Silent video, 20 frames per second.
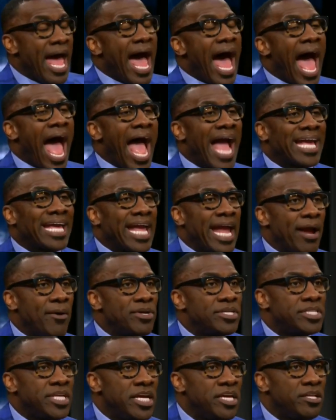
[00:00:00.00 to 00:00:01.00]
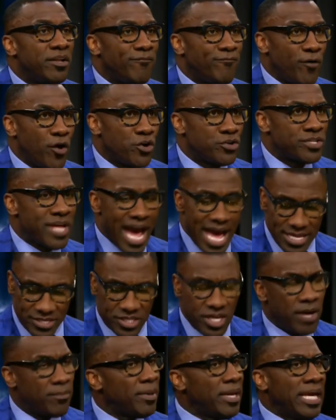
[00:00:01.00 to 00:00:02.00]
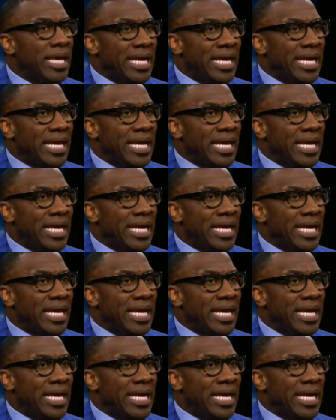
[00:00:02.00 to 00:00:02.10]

I guarantee you the first guy, Skip,